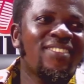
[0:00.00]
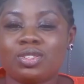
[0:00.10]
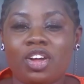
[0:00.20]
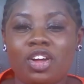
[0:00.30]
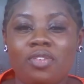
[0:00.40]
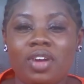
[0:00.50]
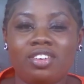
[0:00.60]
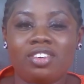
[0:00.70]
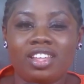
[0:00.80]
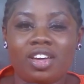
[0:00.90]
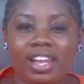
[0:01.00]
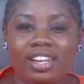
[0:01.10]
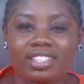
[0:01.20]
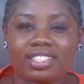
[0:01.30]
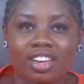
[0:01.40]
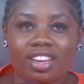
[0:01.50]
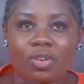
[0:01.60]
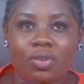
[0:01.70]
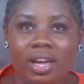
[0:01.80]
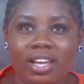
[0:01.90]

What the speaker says: radio, there were days, I think on Wednesdays,